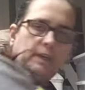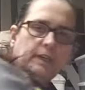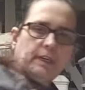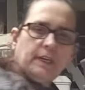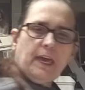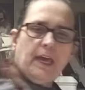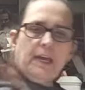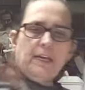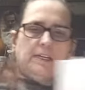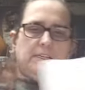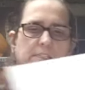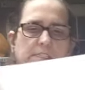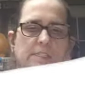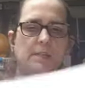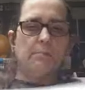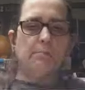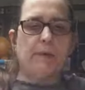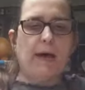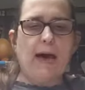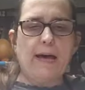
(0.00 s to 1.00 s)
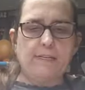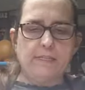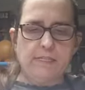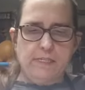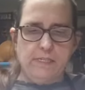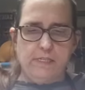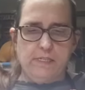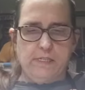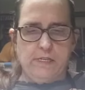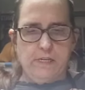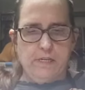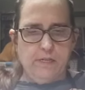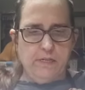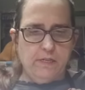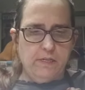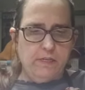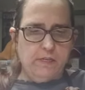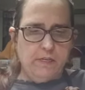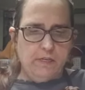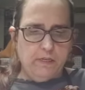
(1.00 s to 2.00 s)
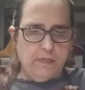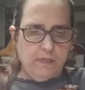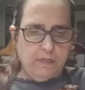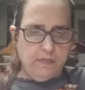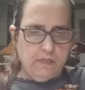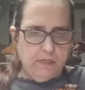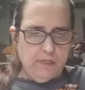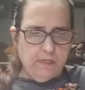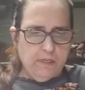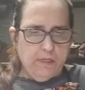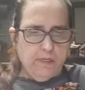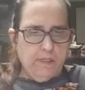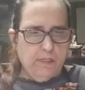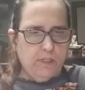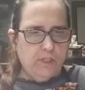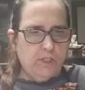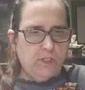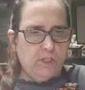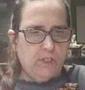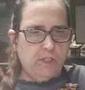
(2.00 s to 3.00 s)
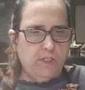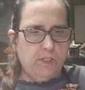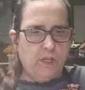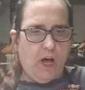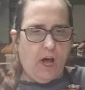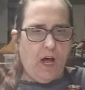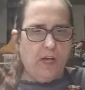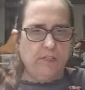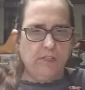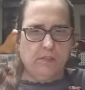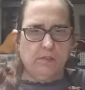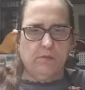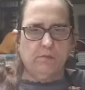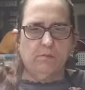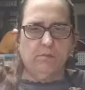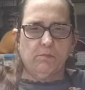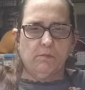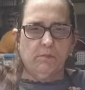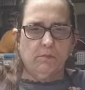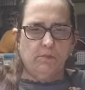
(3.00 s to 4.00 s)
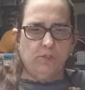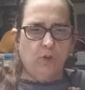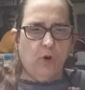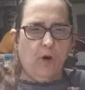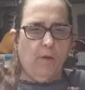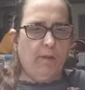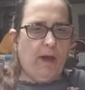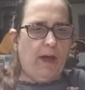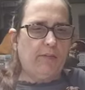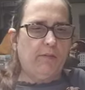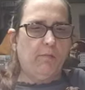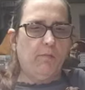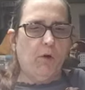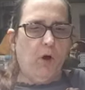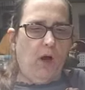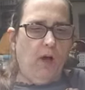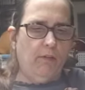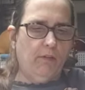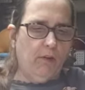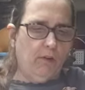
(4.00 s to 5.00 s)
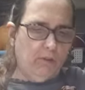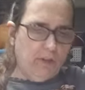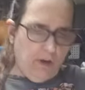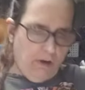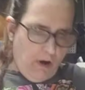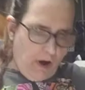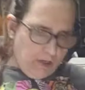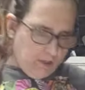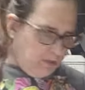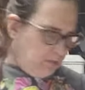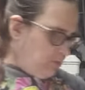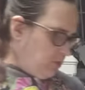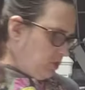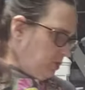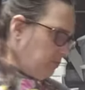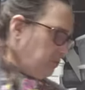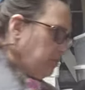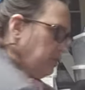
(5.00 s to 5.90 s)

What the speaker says: Katie's the best. She's awesome. So are Beth and Paul, though. They're awesome, too.